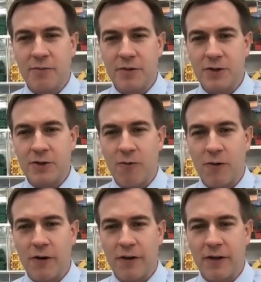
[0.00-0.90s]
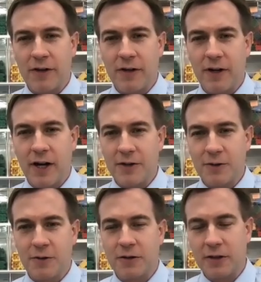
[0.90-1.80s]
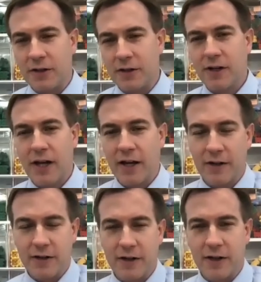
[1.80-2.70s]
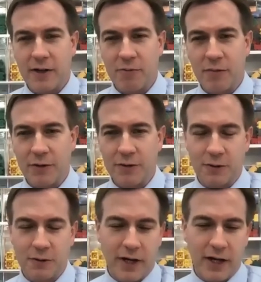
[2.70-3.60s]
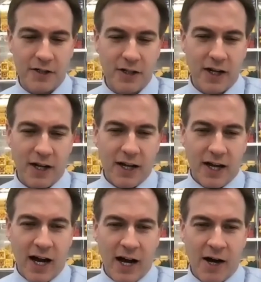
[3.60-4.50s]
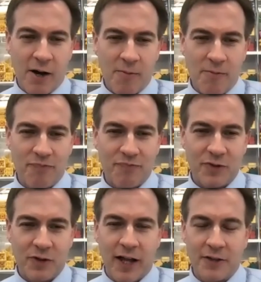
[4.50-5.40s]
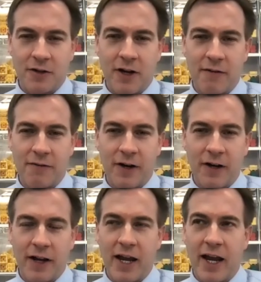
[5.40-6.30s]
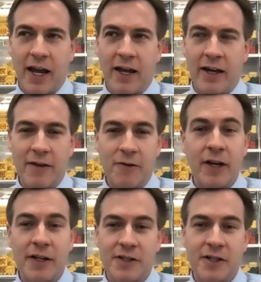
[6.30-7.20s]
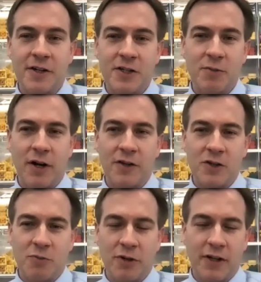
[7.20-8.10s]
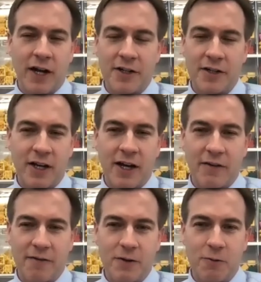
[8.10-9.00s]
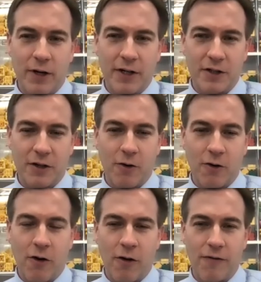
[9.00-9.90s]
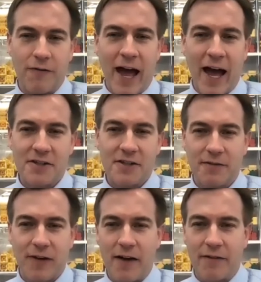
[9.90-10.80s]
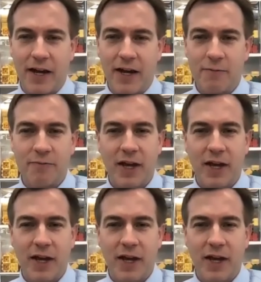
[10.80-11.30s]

team and so forth in high school and middle school age. So that's a lot of fun. And if you get serious about it, there's a book that I just got a few weeks ago called Fast 5K,